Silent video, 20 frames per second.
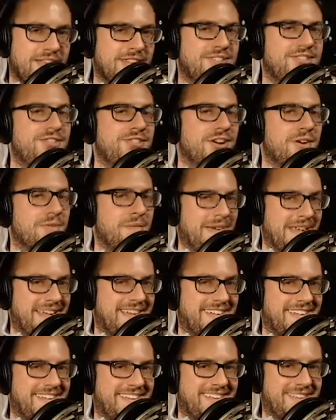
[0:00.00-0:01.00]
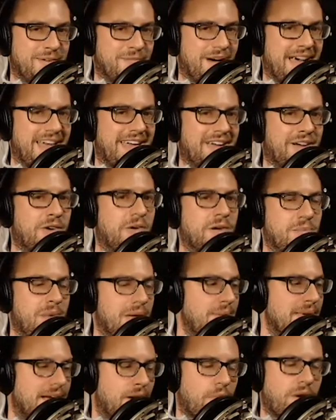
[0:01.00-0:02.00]
shook me to my core.
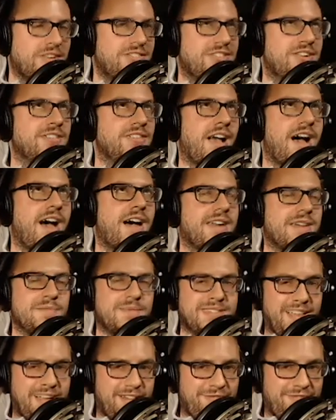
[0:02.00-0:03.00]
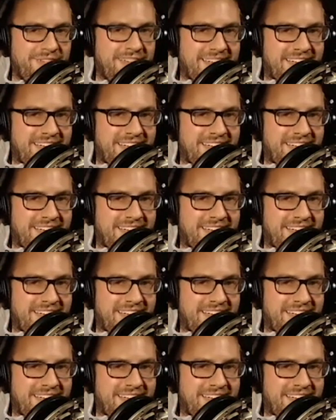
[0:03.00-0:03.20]
Made me question God himself.